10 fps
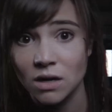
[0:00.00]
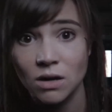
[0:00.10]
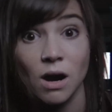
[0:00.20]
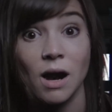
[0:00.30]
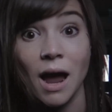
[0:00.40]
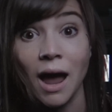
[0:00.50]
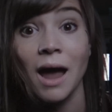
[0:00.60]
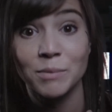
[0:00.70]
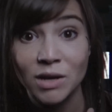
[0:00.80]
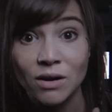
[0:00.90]
Dunkar.
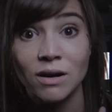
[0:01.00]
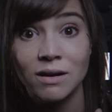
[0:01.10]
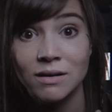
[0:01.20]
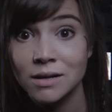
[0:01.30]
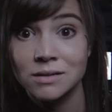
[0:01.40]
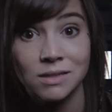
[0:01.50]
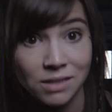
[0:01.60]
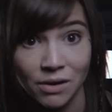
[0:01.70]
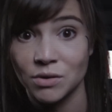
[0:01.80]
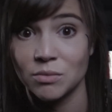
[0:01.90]
I'm here
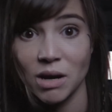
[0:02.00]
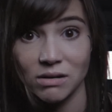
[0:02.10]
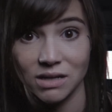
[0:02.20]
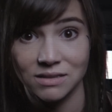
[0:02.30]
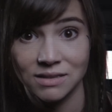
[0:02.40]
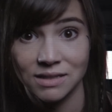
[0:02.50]
to tell you about it.